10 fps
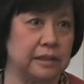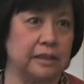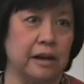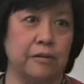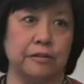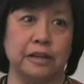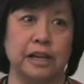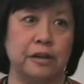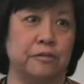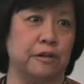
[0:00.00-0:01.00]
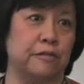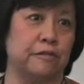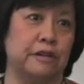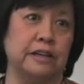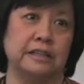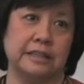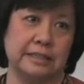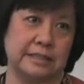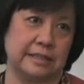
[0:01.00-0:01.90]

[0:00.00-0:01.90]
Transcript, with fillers: that need would have really